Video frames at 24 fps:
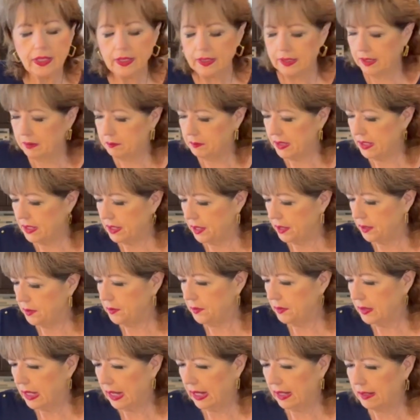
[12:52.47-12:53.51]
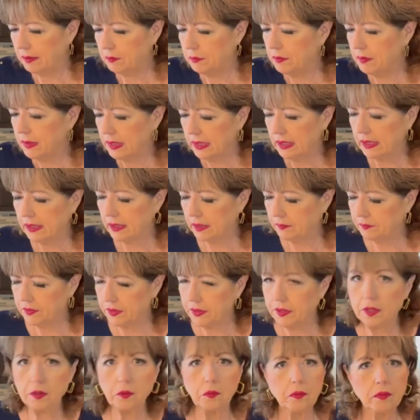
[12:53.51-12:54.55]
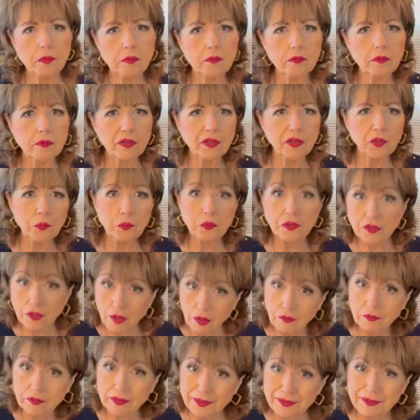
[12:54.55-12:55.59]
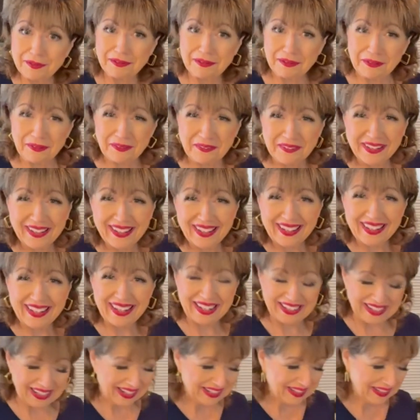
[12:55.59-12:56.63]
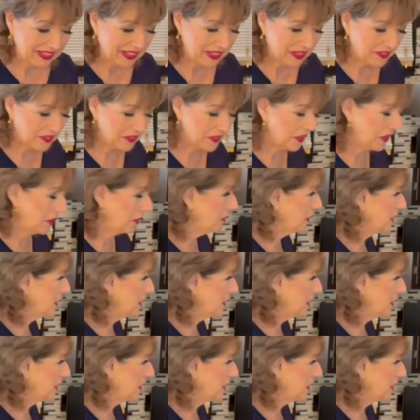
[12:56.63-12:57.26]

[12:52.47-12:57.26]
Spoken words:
Let me know. I'd really love to know who we're talking to. And I'd like to get to know